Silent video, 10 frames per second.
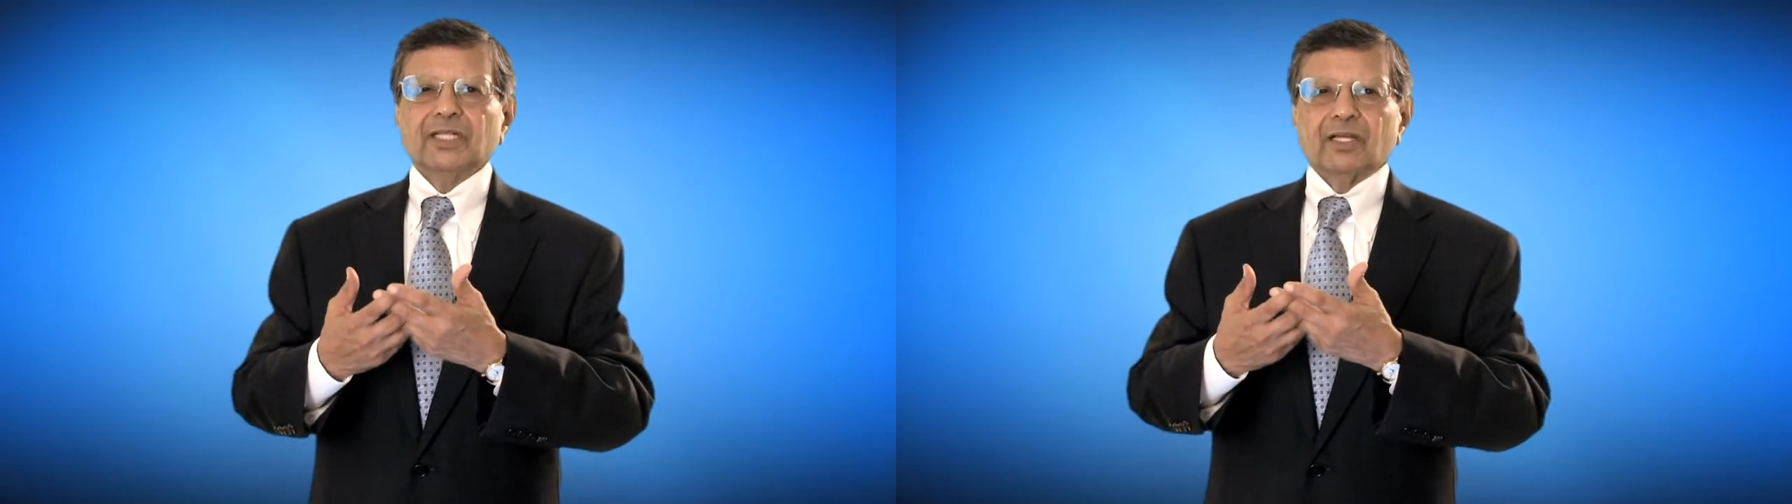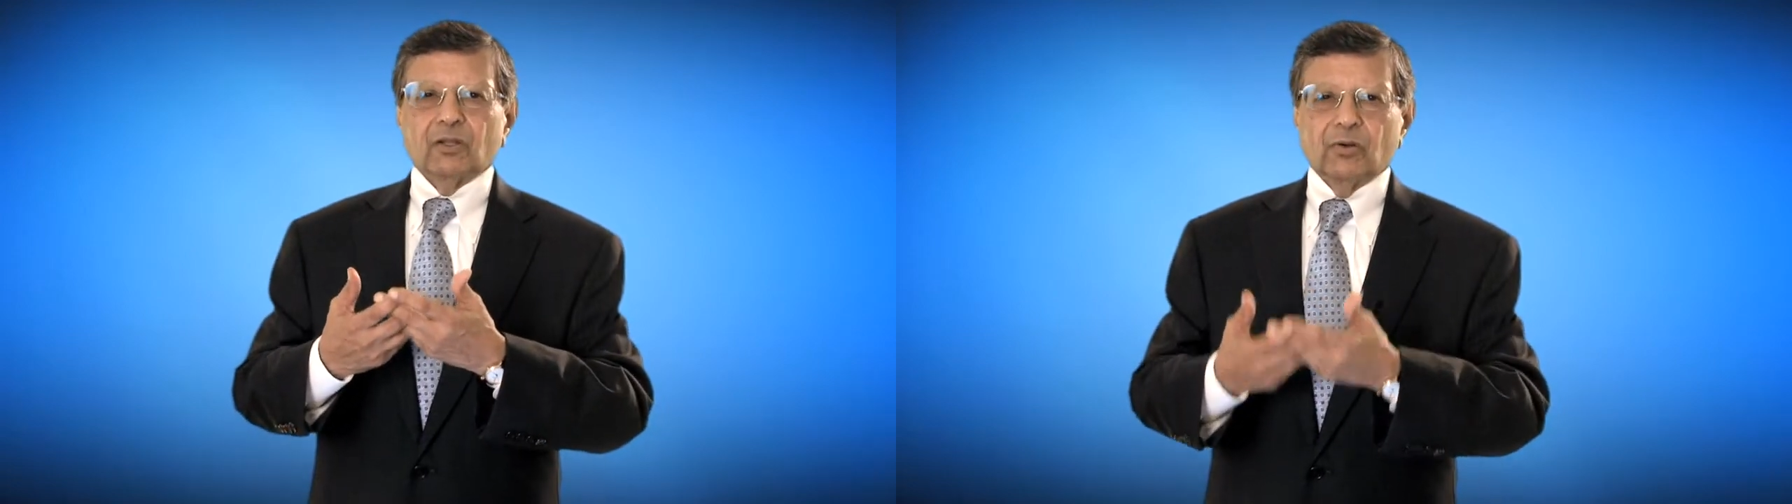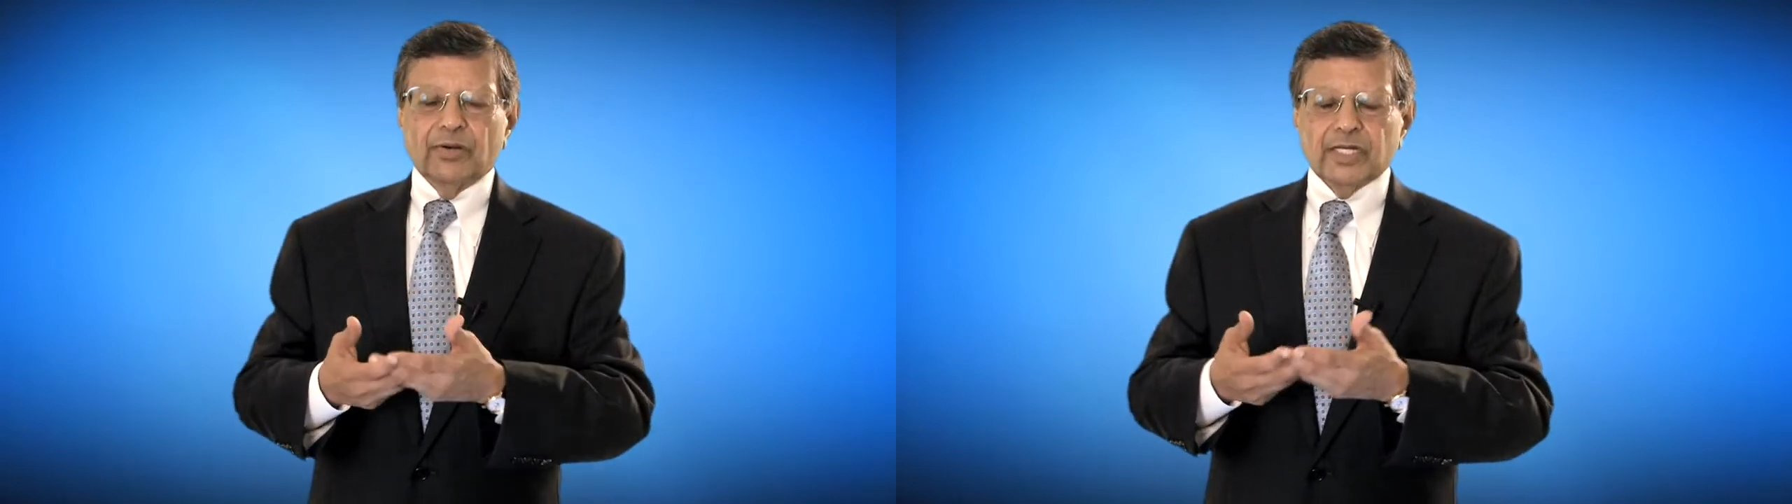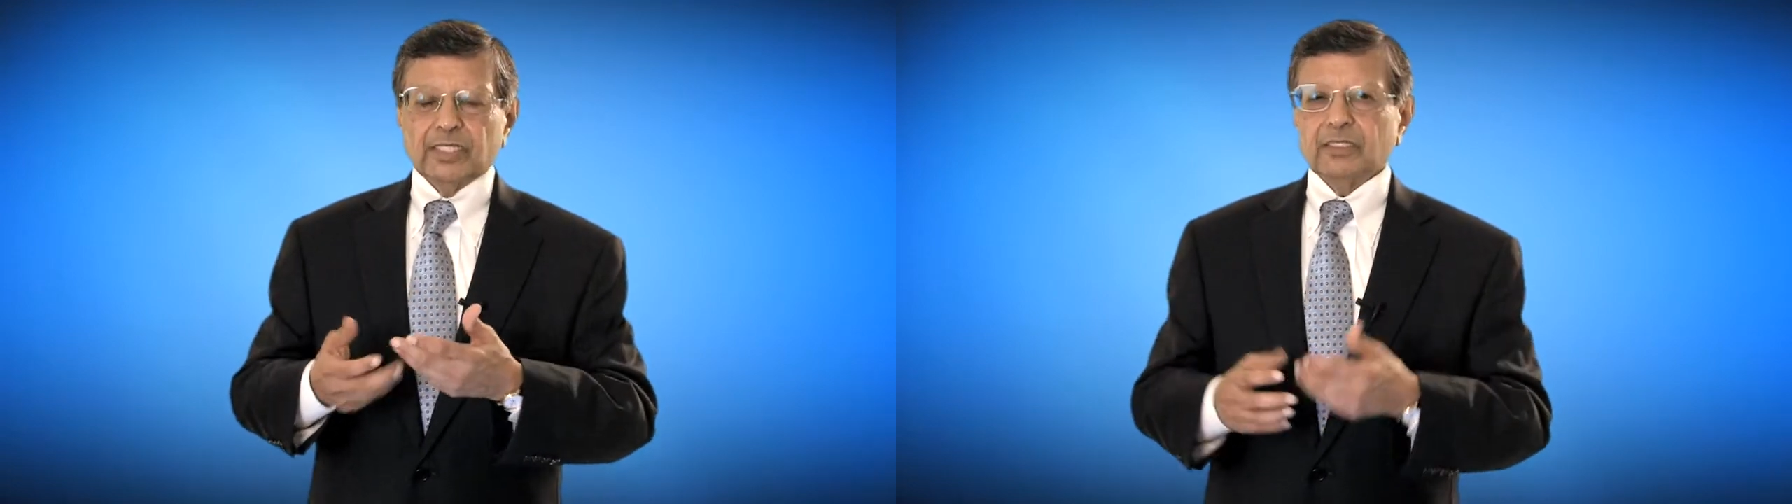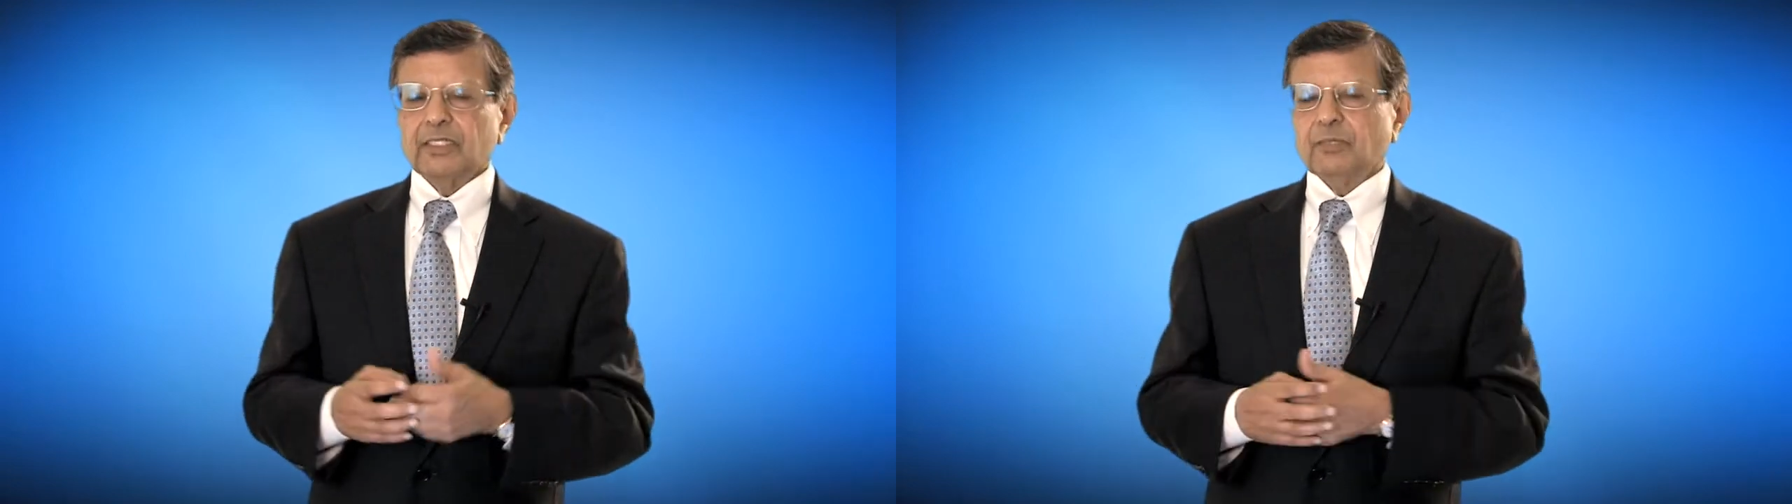
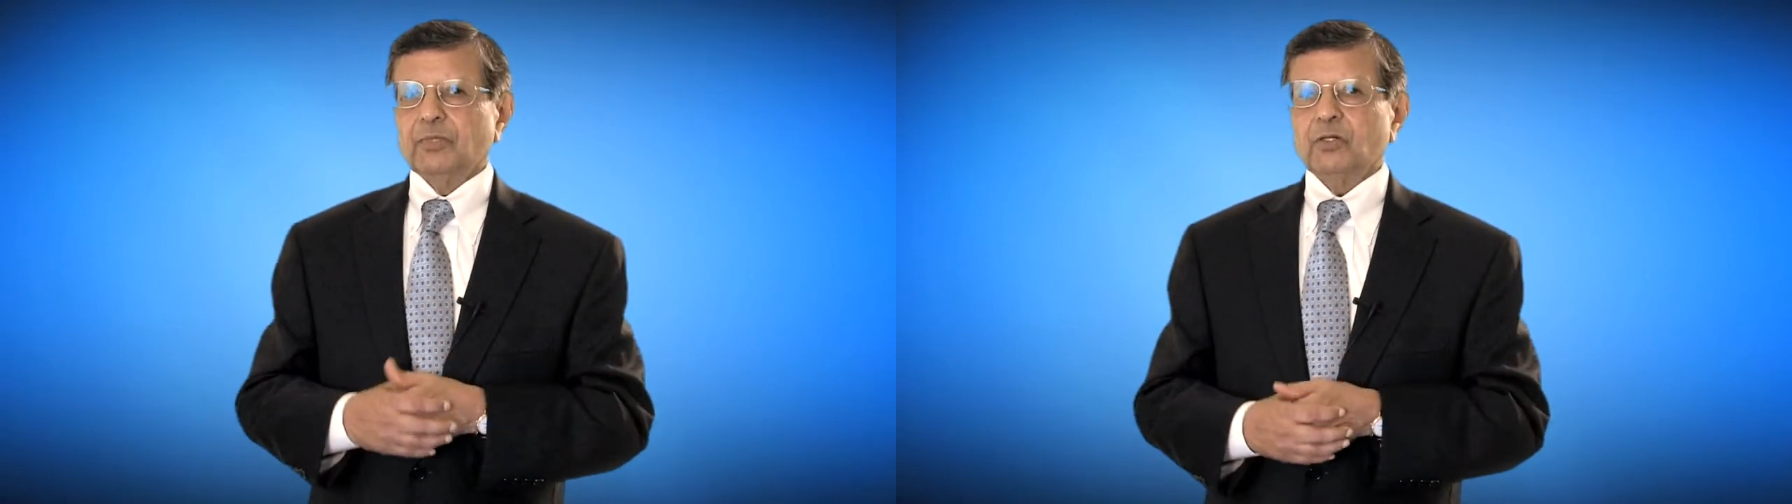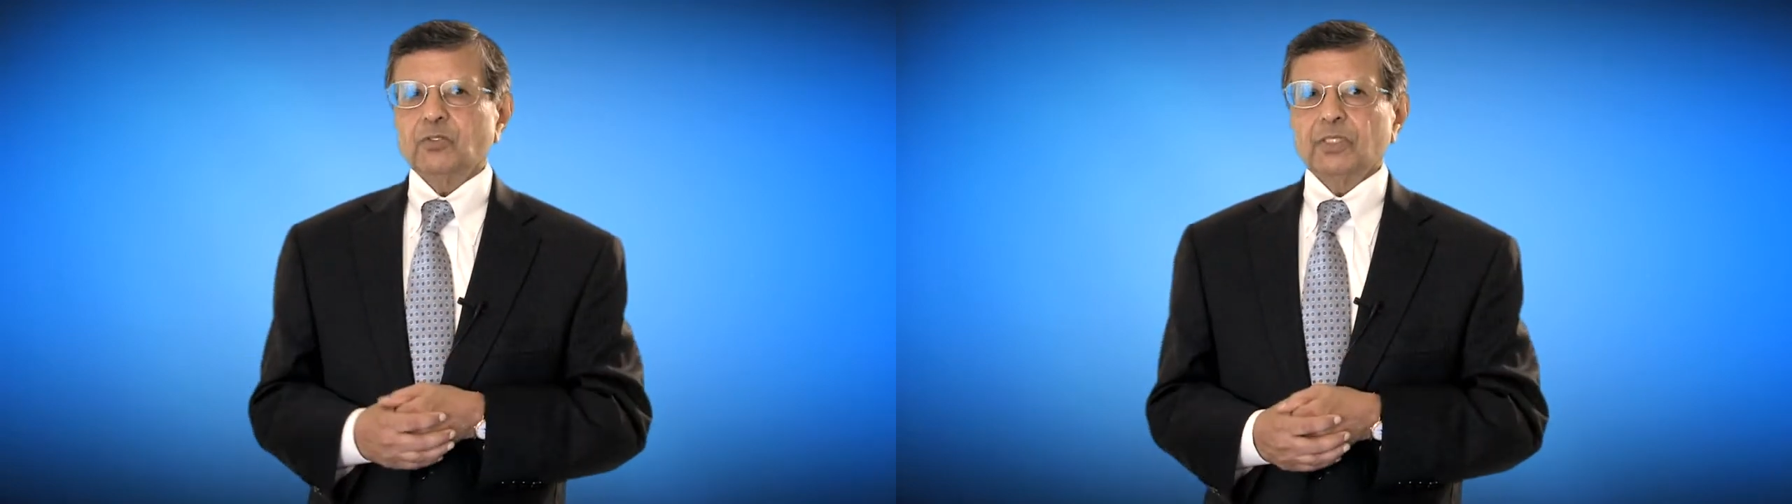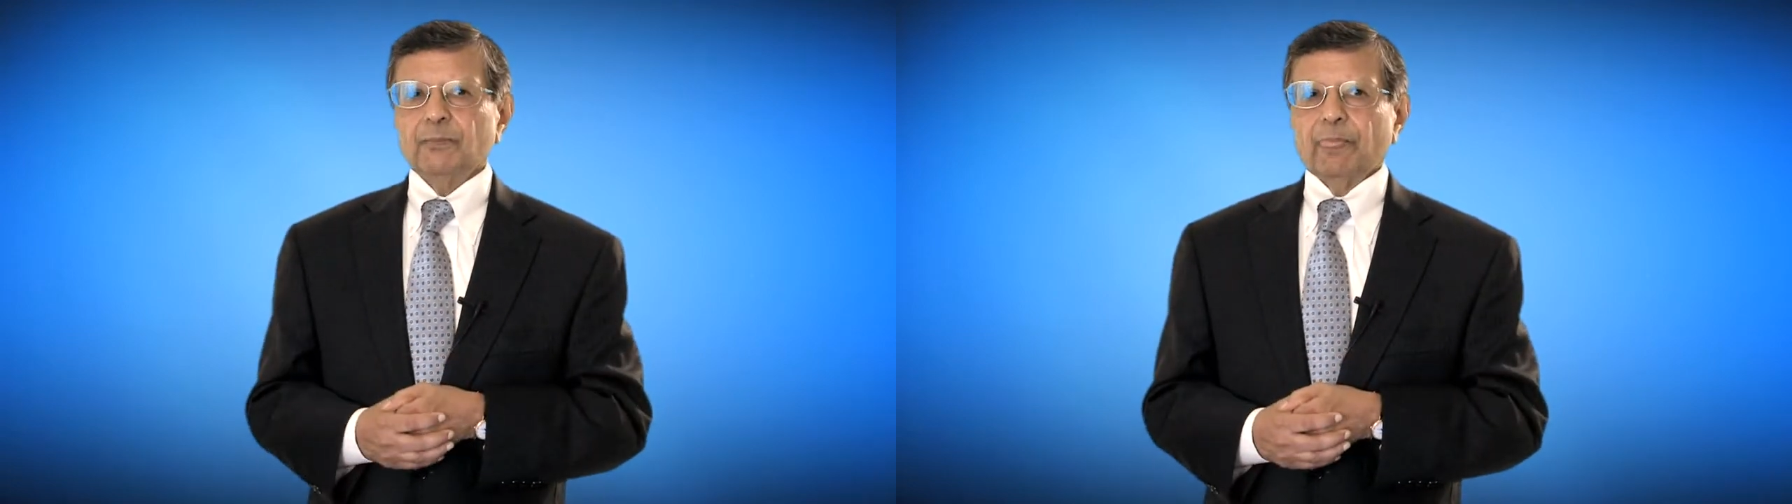learning about